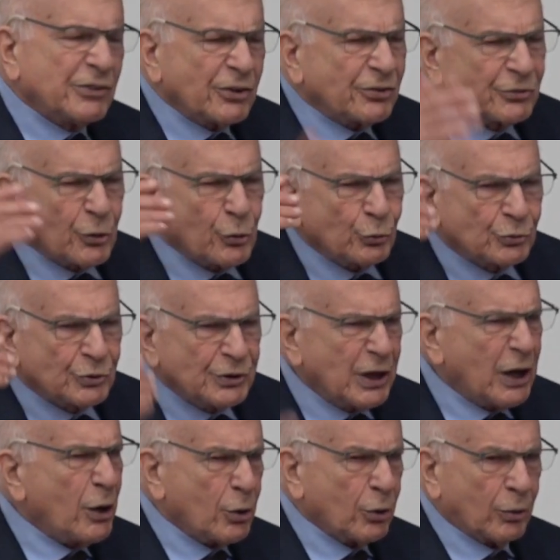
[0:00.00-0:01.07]
We just don't
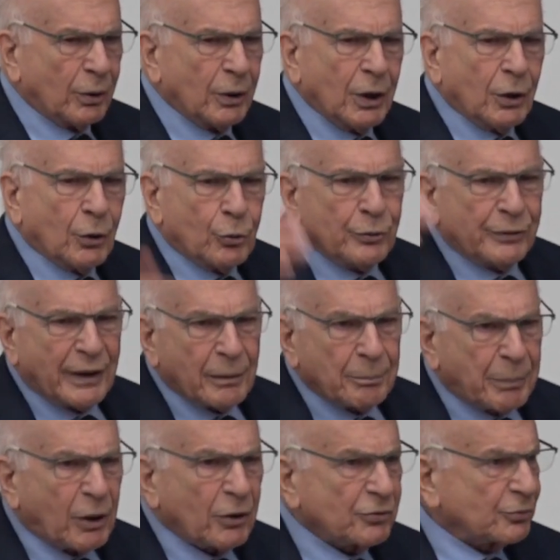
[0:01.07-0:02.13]
know who
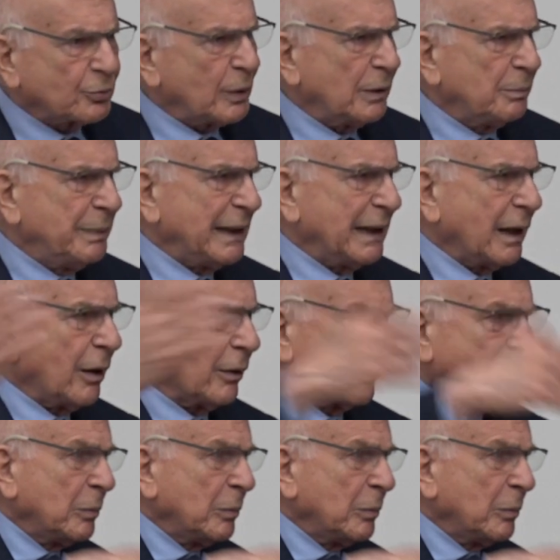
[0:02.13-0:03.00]
their boss will be,